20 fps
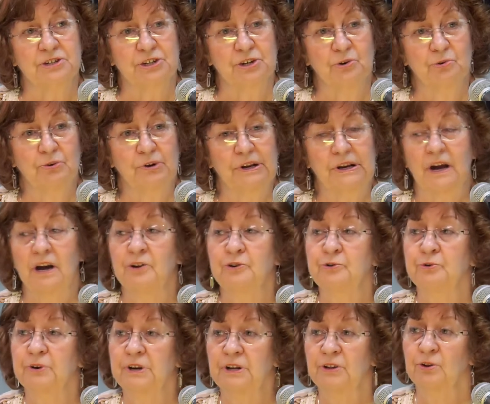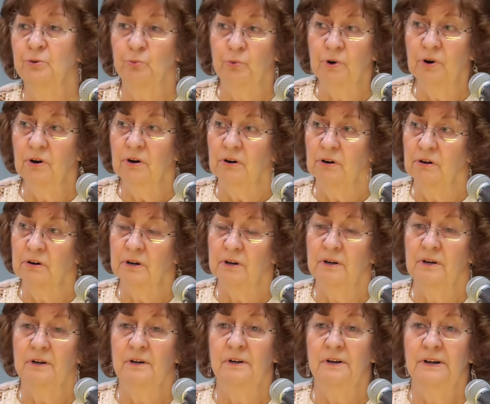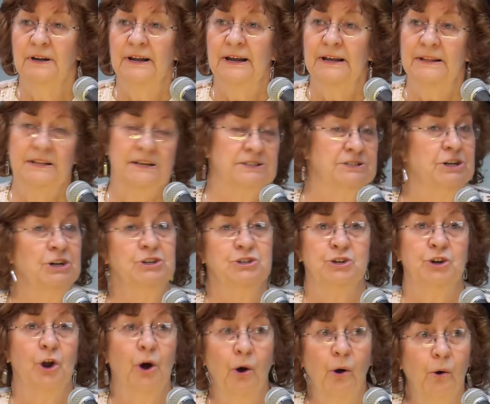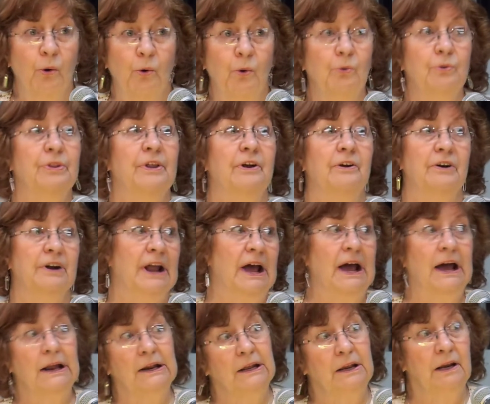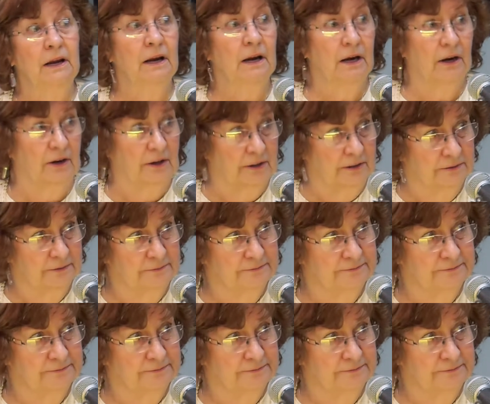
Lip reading: the only country in the world that says, no, they're not here.